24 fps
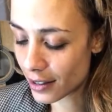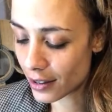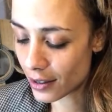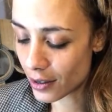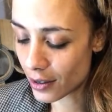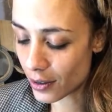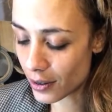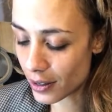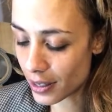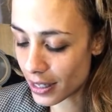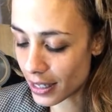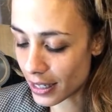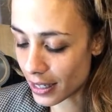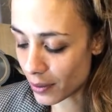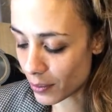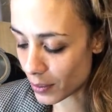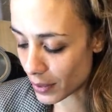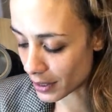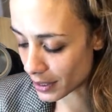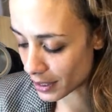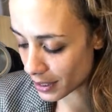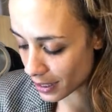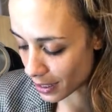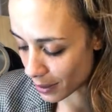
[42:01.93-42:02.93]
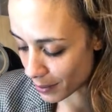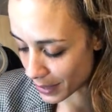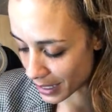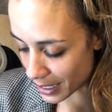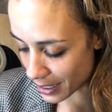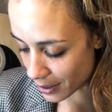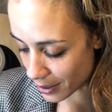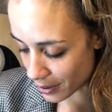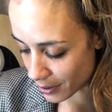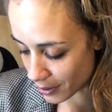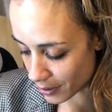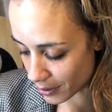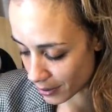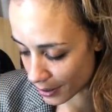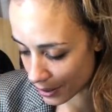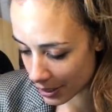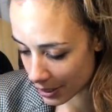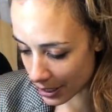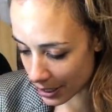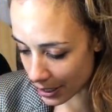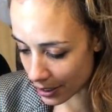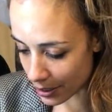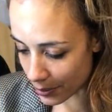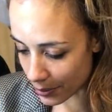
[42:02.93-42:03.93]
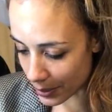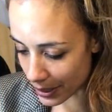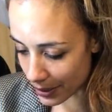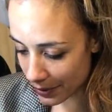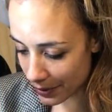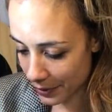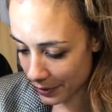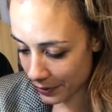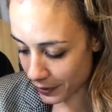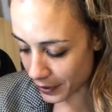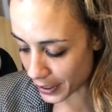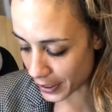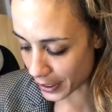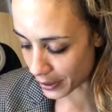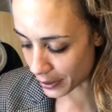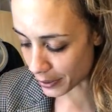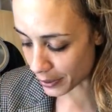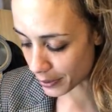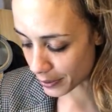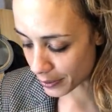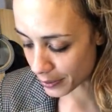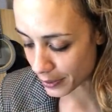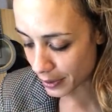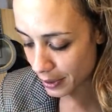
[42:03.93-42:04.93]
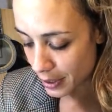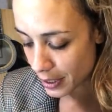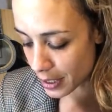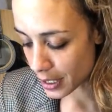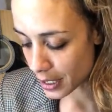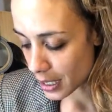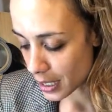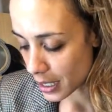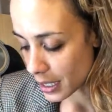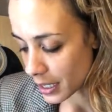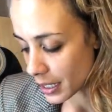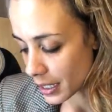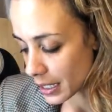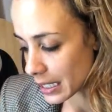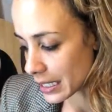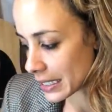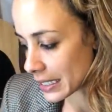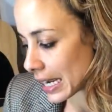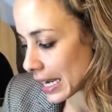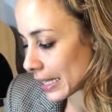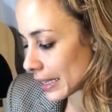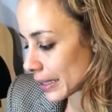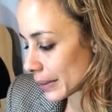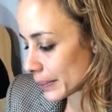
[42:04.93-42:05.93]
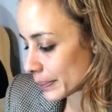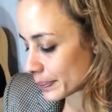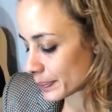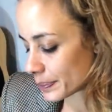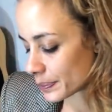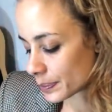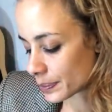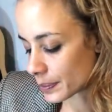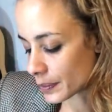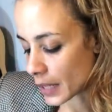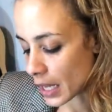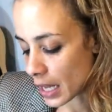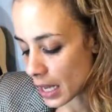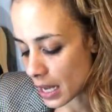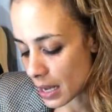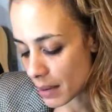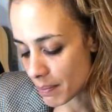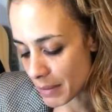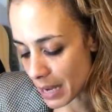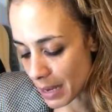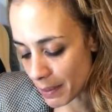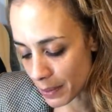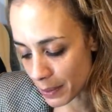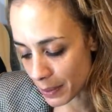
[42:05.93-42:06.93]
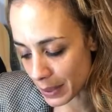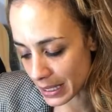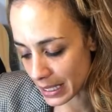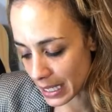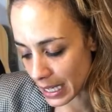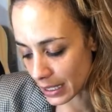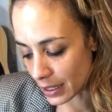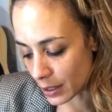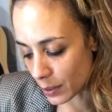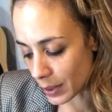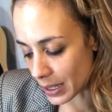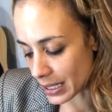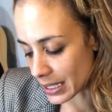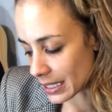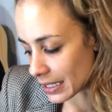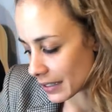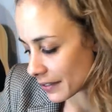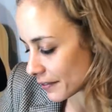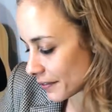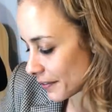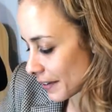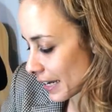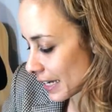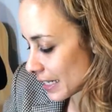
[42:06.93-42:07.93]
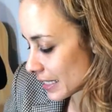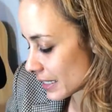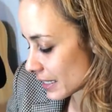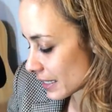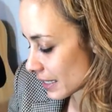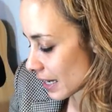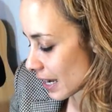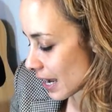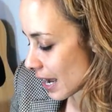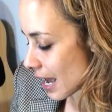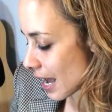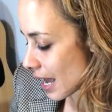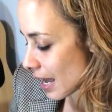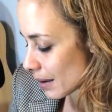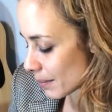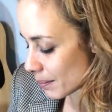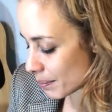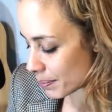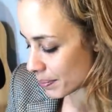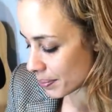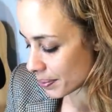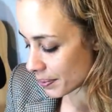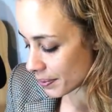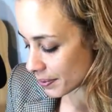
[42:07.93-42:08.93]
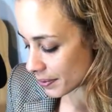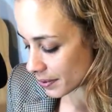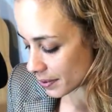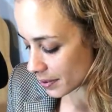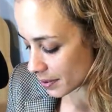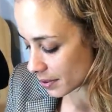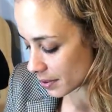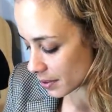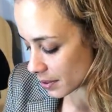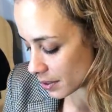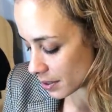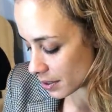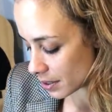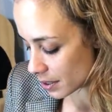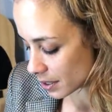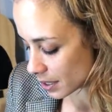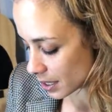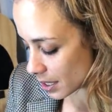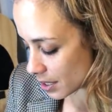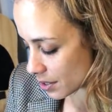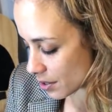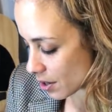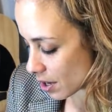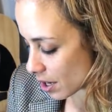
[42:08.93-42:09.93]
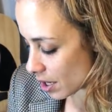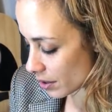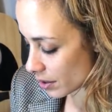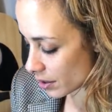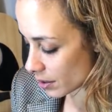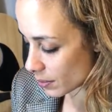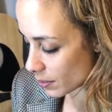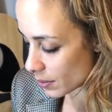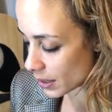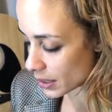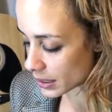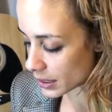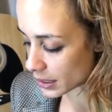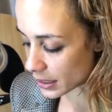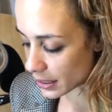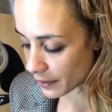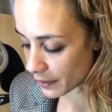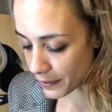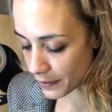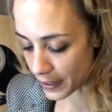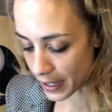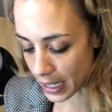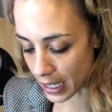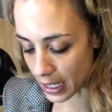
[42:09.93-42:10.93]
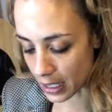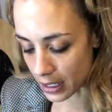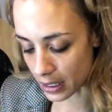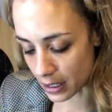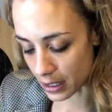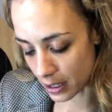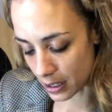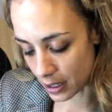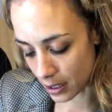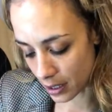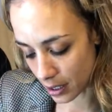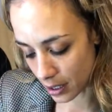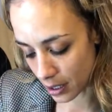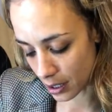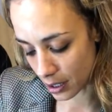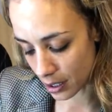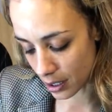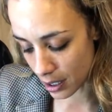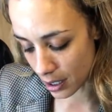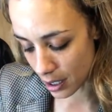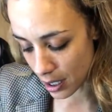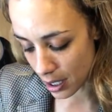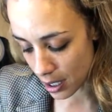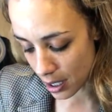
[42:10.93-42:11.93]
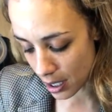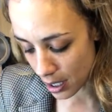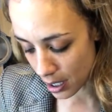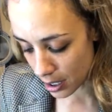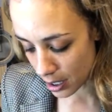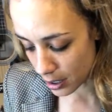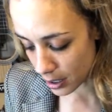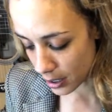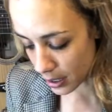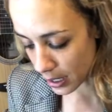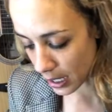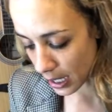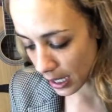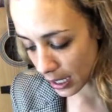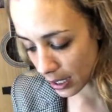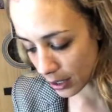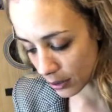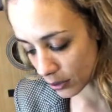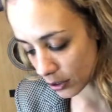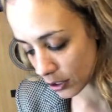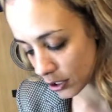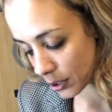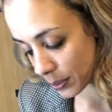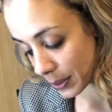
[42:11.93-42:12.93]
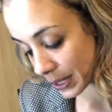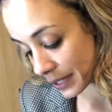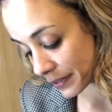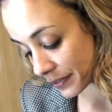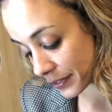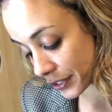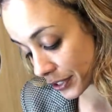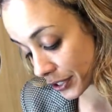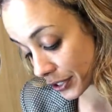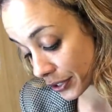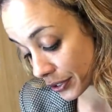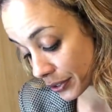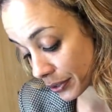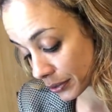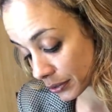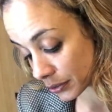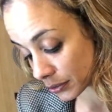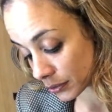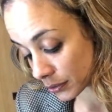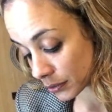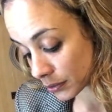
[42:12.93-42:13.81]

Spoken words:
Okay, what's coming out? Here we have a few. I'm going to take them. Maybe we take the ones that faced up and not the ones that faced down. So we have two.